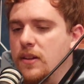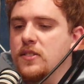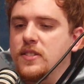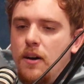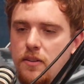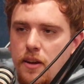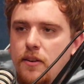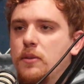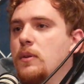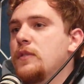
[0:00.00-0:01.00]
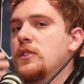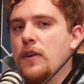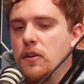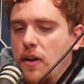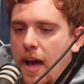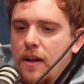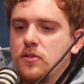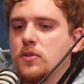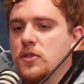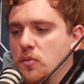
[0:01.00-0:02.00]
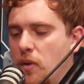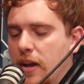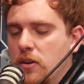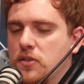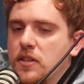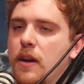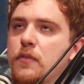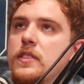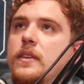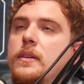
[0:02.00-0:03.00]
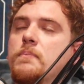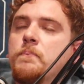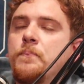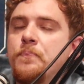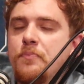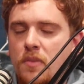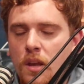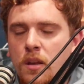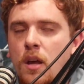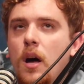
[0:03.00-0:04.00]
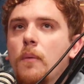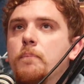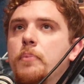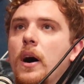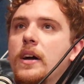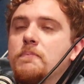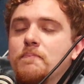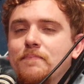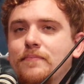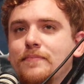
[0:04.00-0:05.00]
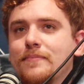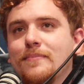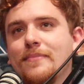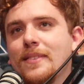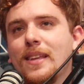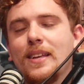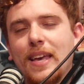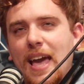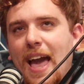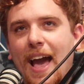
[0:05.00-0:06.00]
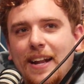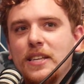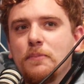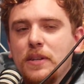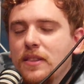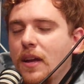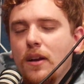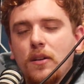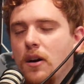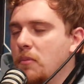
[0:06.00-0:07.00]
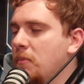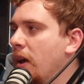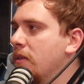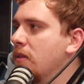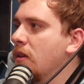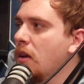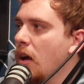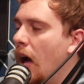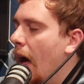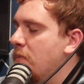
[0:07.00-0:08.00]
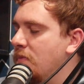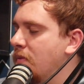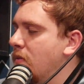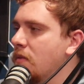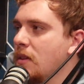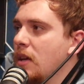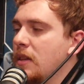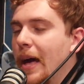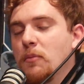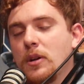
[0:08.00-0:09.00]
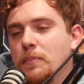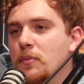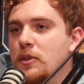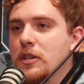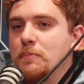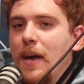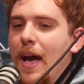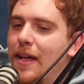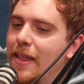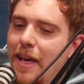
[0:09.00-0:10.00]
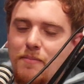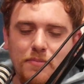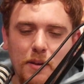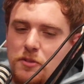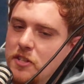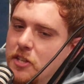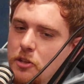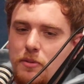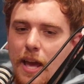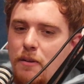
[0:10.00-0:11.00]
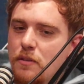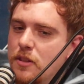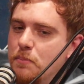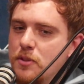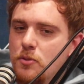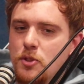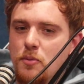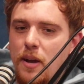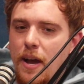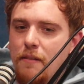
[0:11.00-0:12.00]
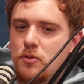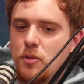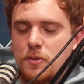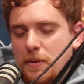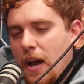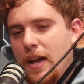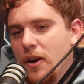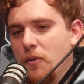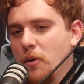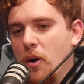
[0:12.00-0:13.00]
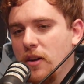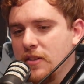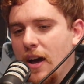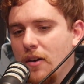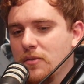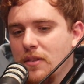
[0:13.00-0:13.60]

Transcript: in solidarity with his fellow actors and writers and everything. But had he been there, oh man, that would have been really bad. Wow. And there was a Q&A with the producer right afterwards, but I had already walked out